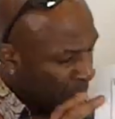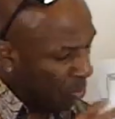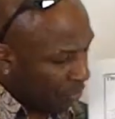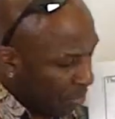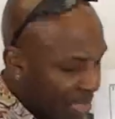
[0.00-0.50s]

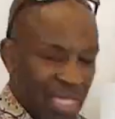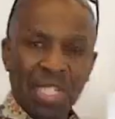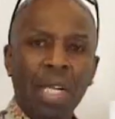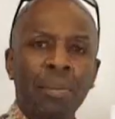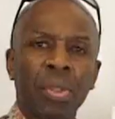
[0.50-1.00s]
But from the
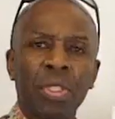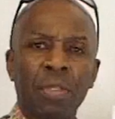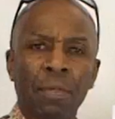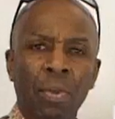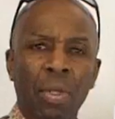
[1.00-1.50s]
design point
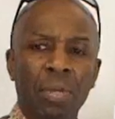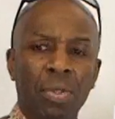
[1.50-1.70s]
of view, what I was